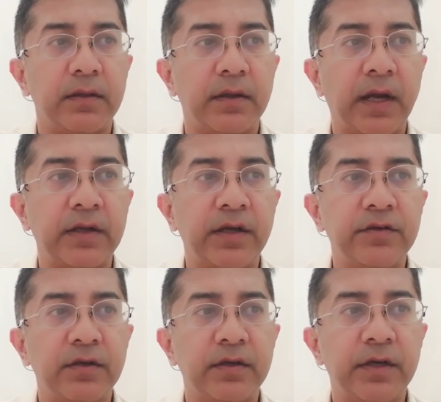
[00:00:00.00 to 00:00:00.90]

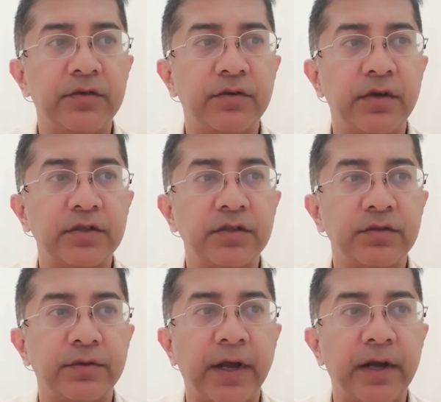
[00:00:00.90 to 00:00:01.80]
An introduction to
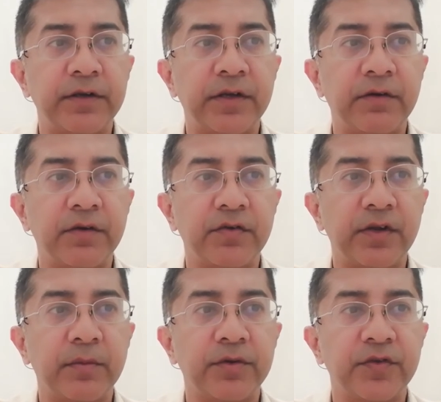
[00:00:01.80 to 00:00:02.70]
KNearest
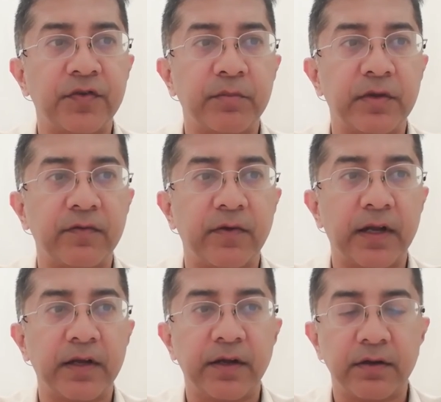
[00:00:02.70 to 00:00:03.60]
Neighbor simplified.
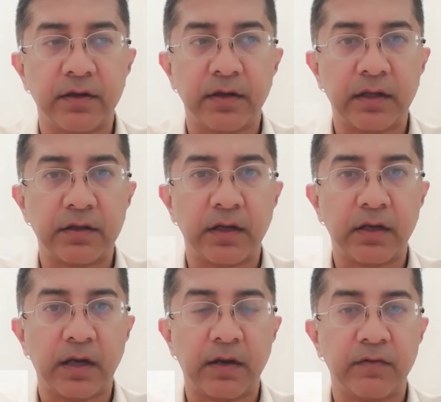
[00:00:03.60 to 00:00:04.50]

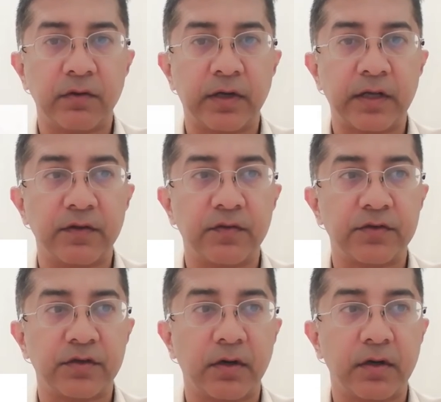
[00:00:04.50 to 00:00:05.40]
Have a look at this
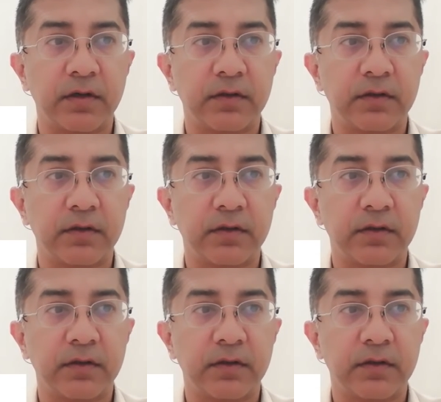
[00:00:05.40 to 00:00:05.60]
chart.